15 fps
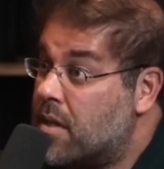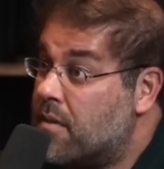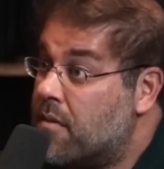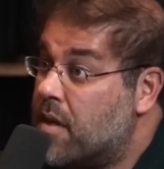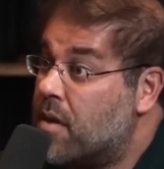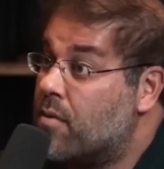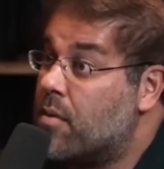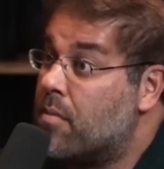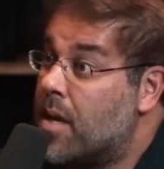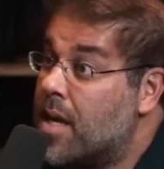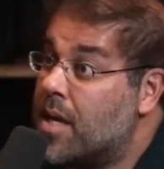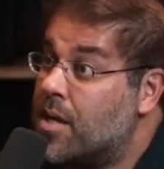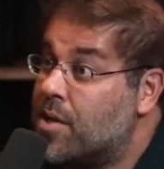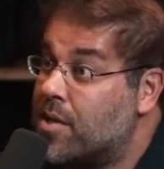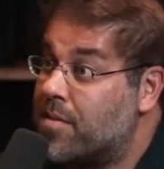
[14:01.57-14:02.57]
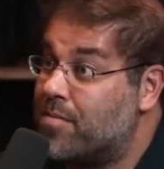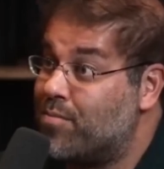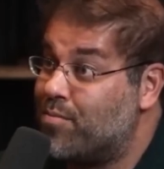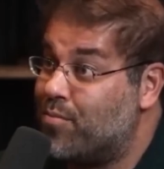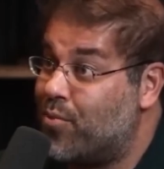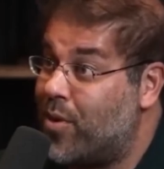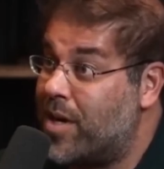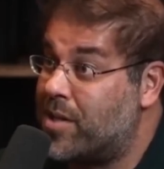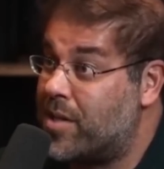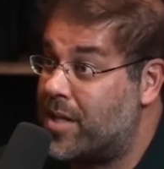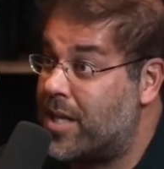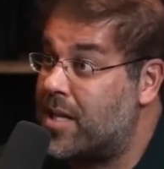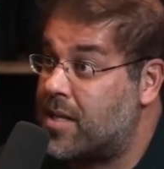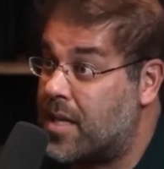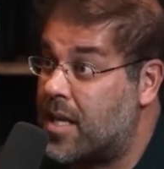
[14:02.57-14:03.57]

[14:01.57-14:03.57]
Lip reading: if he remains president. Let's